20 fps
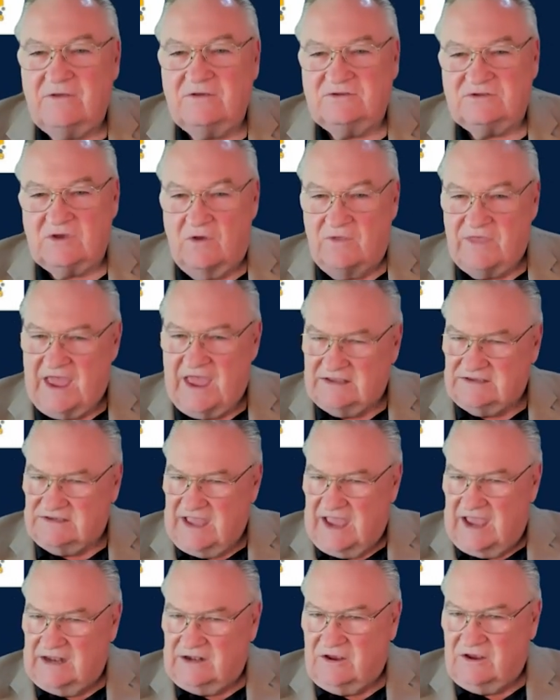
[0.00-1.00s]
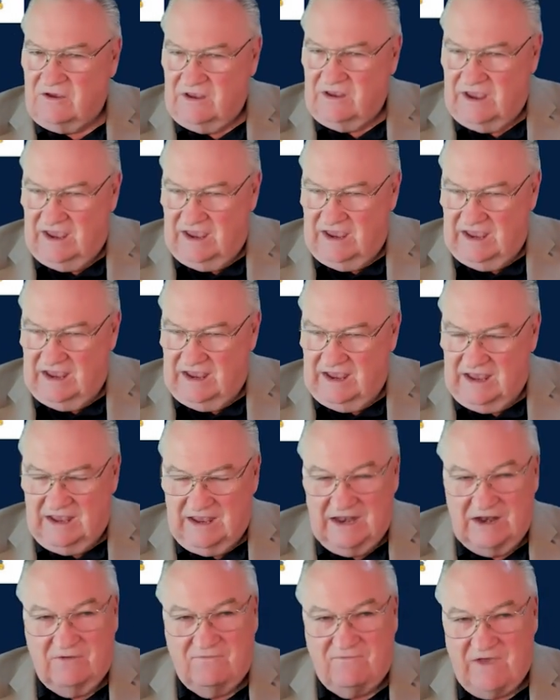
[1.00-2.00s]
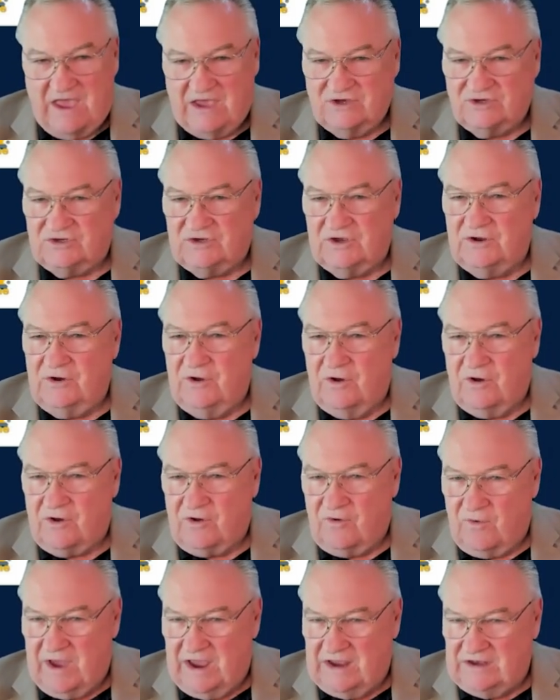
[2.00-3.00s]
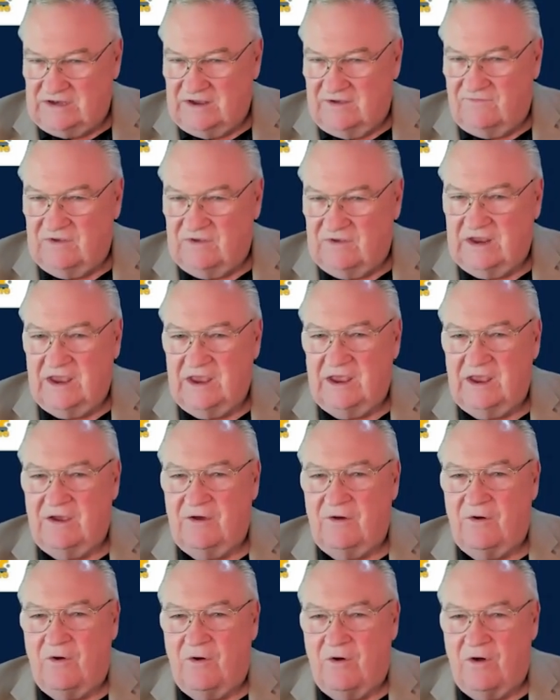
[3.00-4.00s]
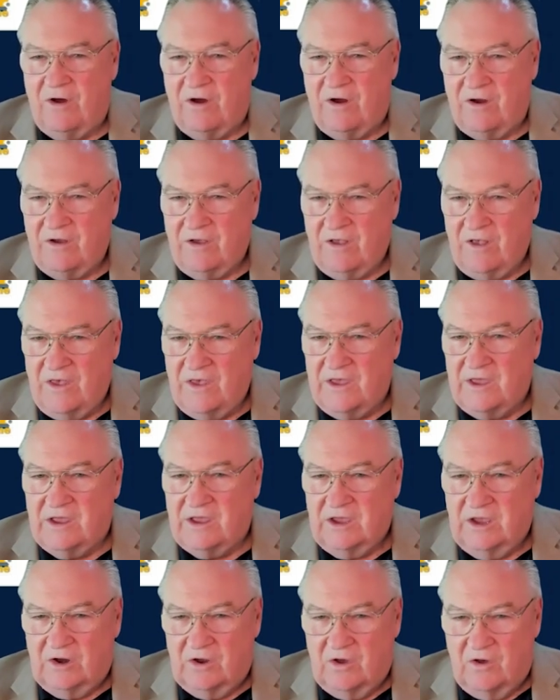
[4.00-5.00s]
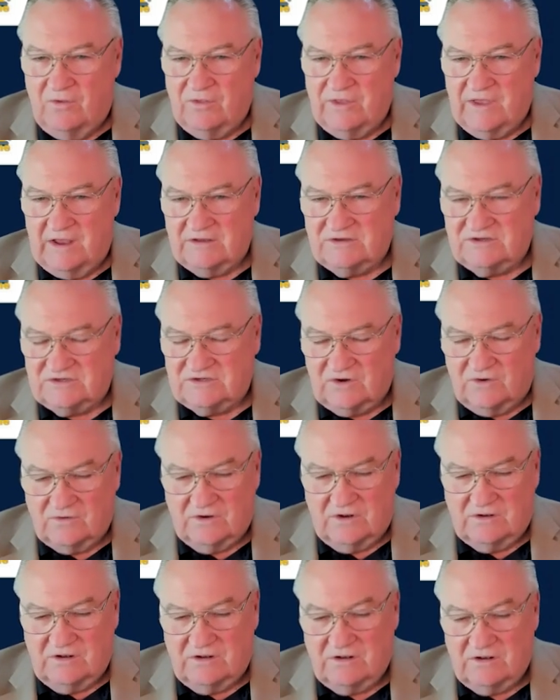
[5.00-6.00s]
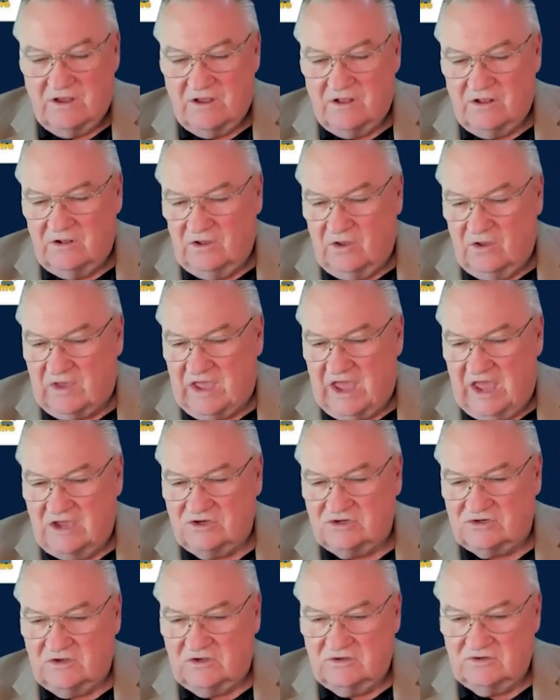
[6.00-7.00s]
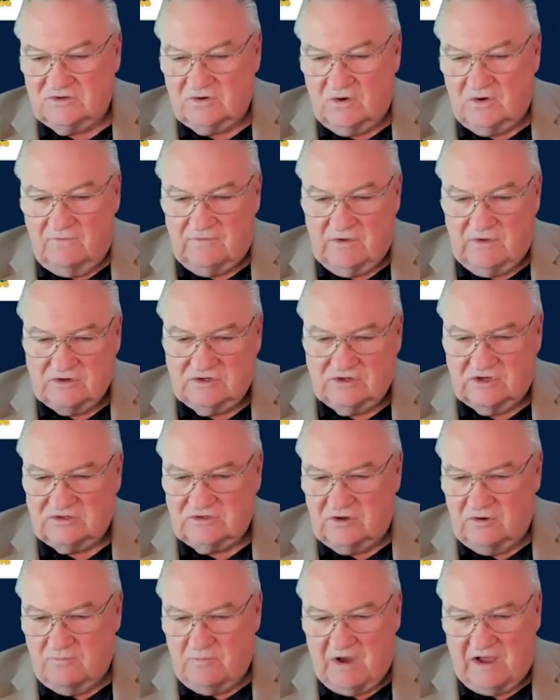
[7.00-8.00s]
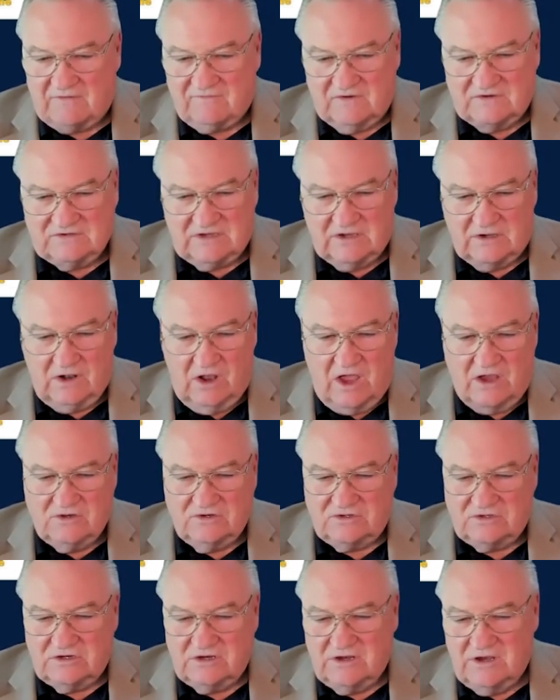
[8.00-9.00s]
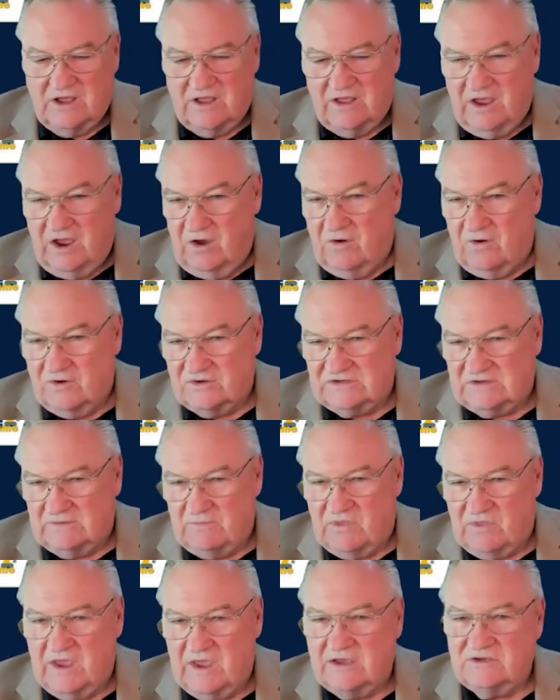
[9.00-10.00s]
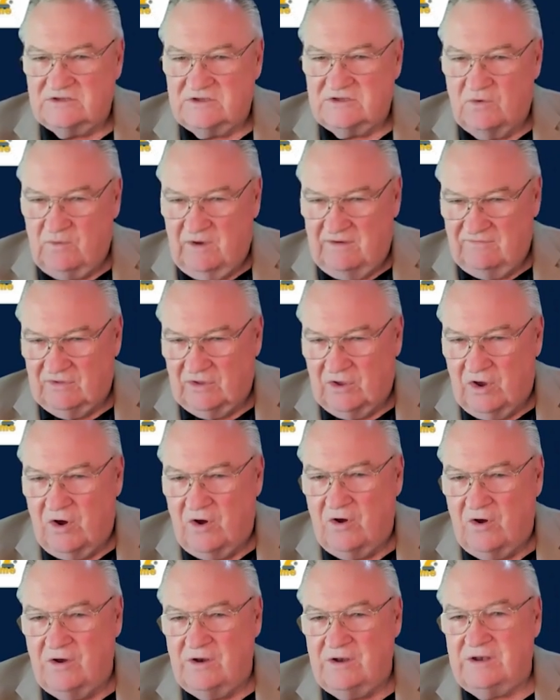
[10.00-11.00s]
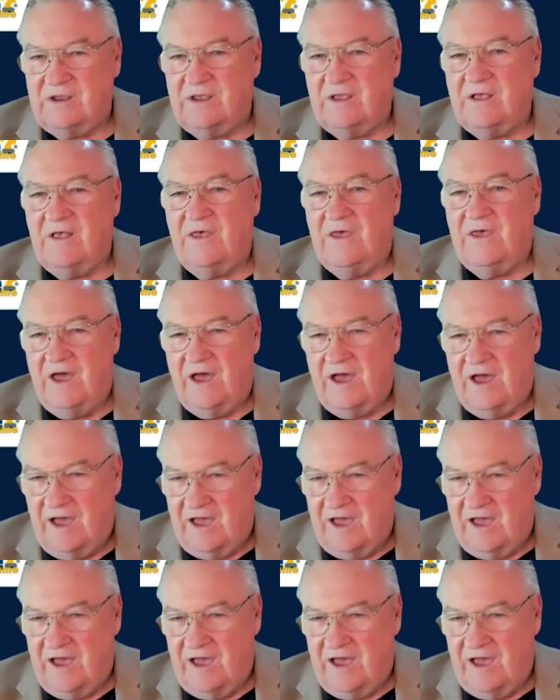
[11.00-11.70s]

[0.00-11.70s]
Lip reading: So that's that innovation or creativity, or that certain locations, or if you just do breakfast and lunch, here are some things that we've learned, uh,